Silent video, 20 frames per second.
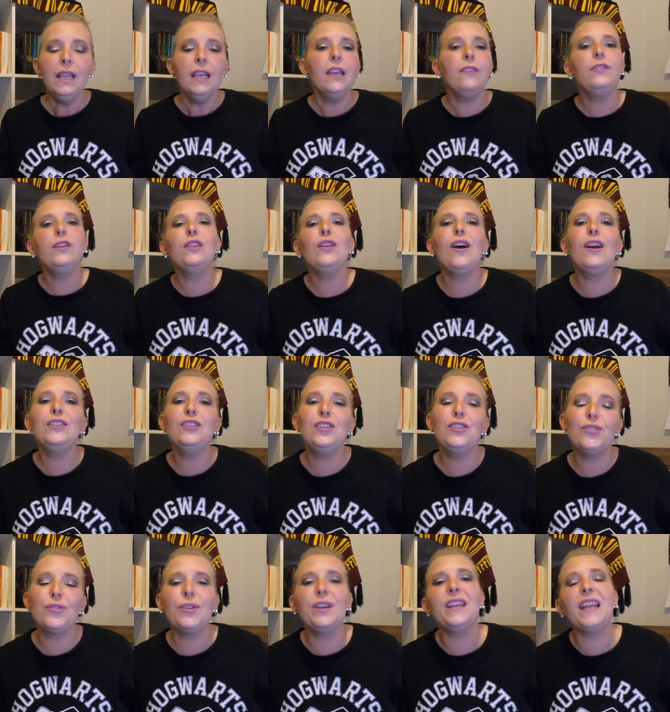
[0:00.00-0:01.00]
If you'd like to
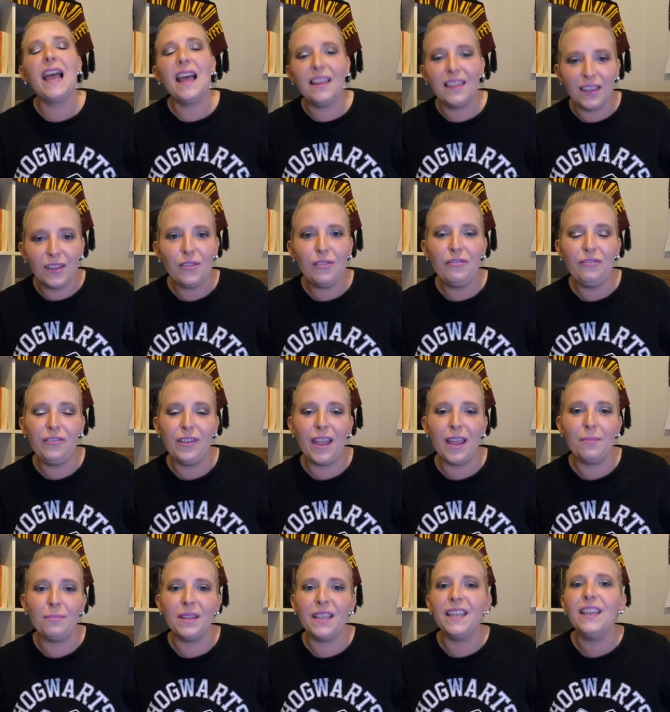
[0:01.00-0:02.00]
join our little
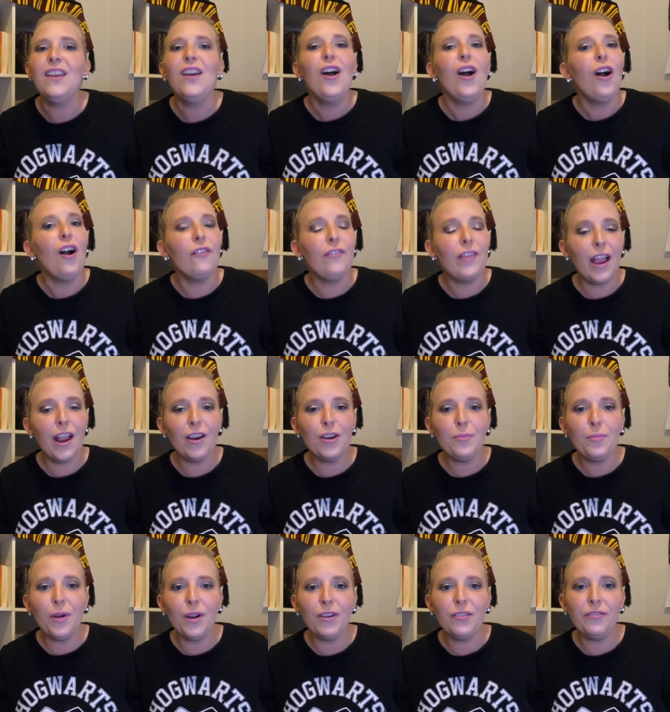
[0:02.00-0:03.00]
family of Harry
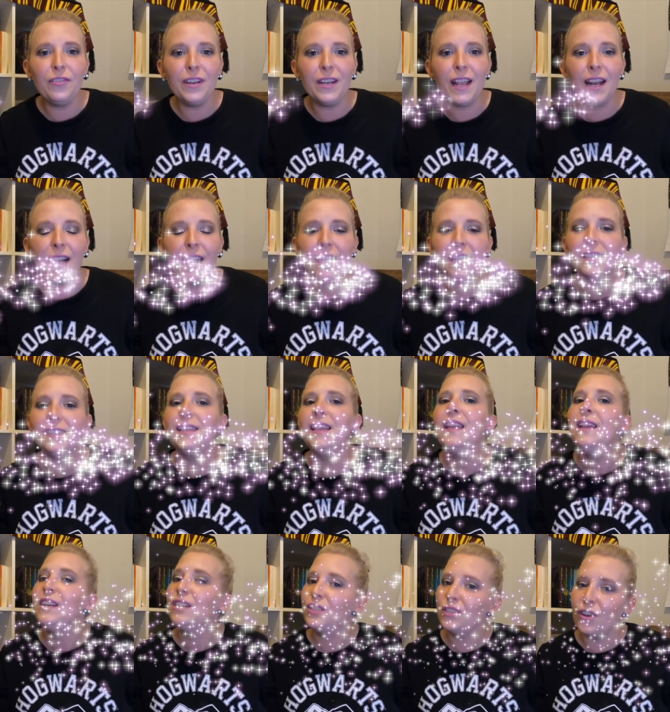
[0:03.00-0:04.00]
Potter fanatics,
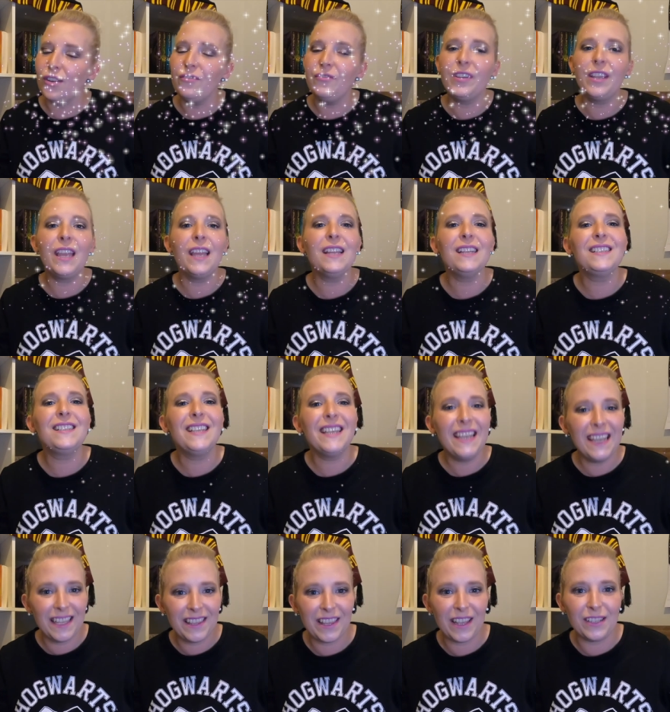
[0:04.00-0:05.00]
don't forget to
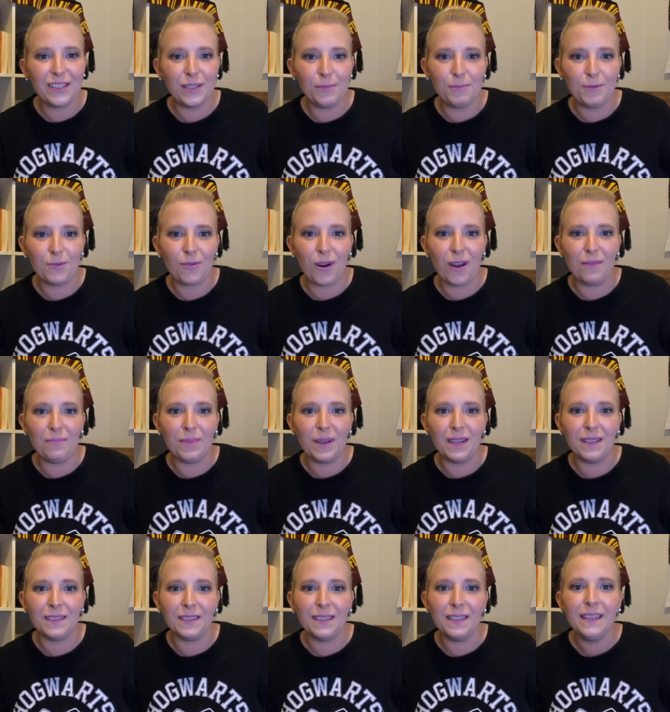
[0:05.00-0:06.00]
hit that subscribe
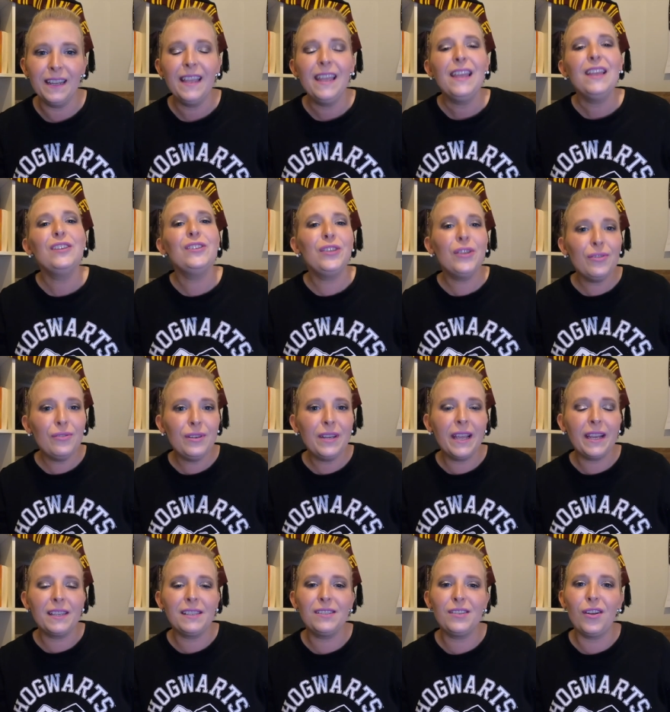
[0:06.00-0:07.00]
button. Till
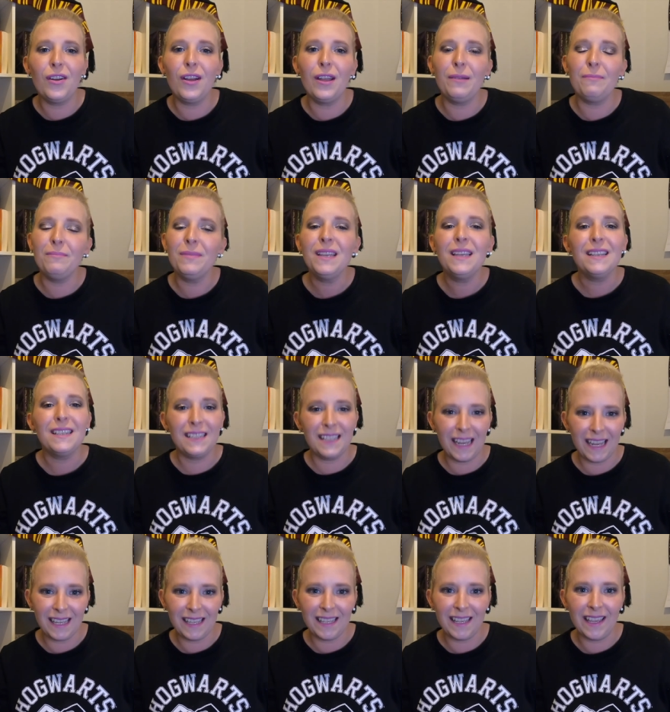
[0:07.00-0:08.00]
next time,
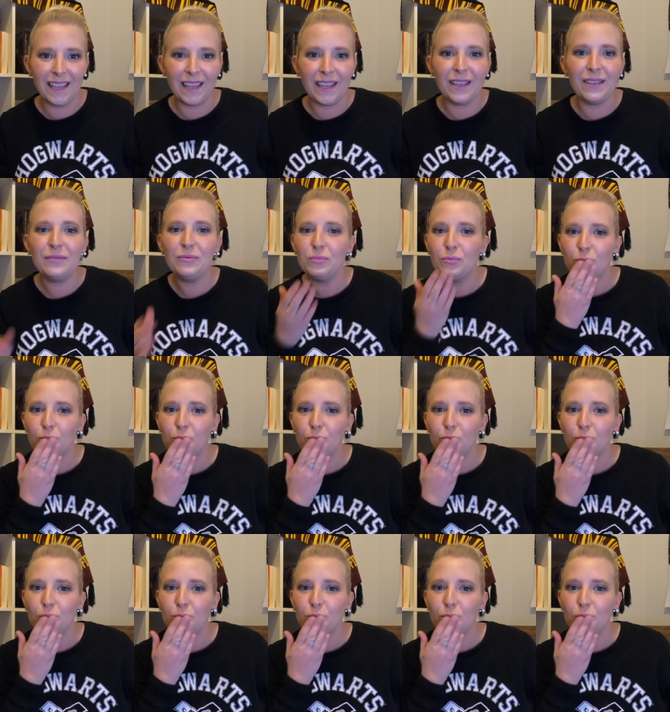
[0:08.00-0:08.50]
take care.